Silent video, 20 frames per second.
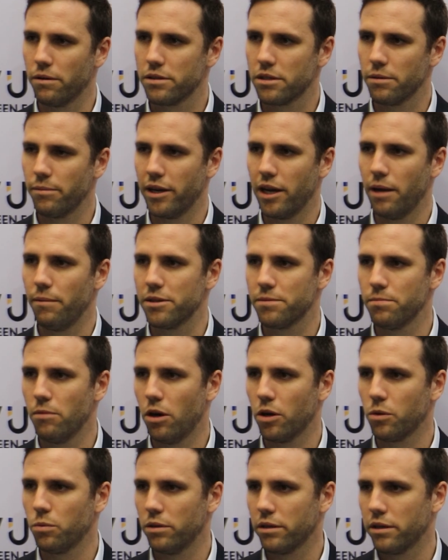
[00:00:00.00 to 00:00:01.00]
So my name is
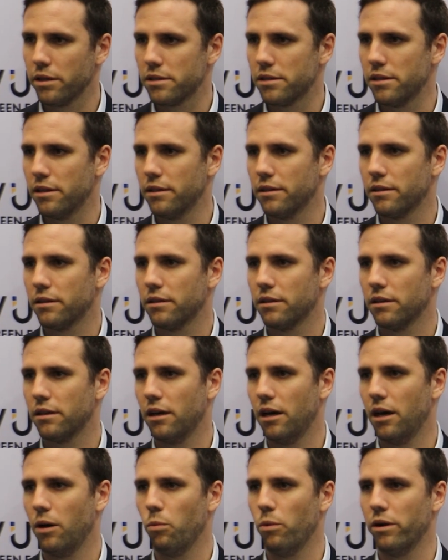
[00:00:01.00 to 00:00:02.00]
Wilkinson.
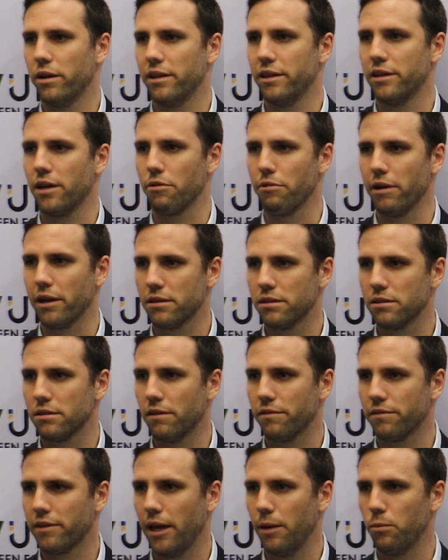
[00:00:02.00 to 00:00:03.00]
I'm one of the directors
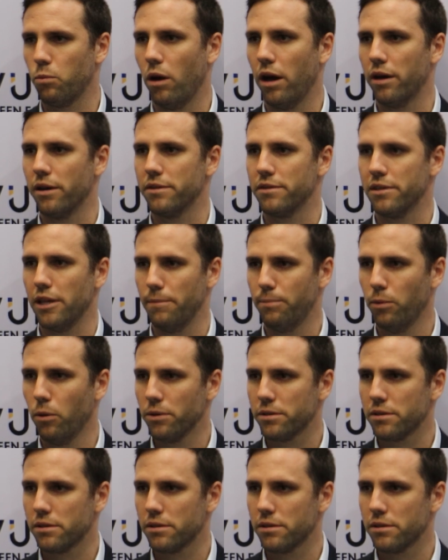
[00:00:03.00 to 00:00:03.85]
of Cape Winelands Airport.